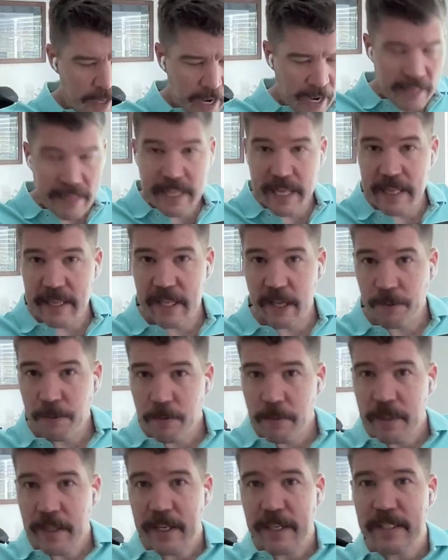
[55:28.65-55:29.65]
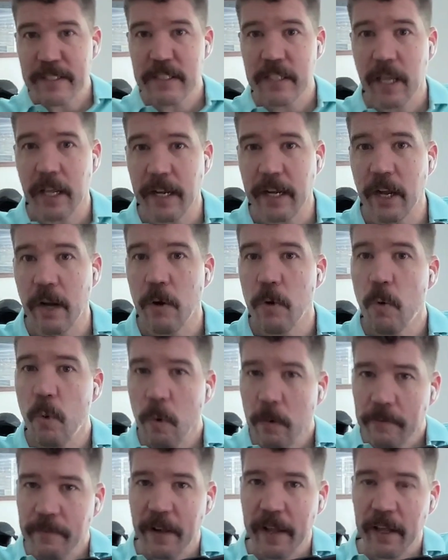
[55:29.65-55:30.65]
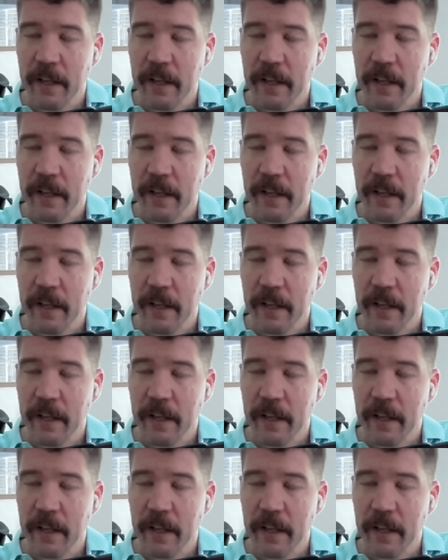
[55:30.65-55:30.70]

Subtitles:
And the other thing is like core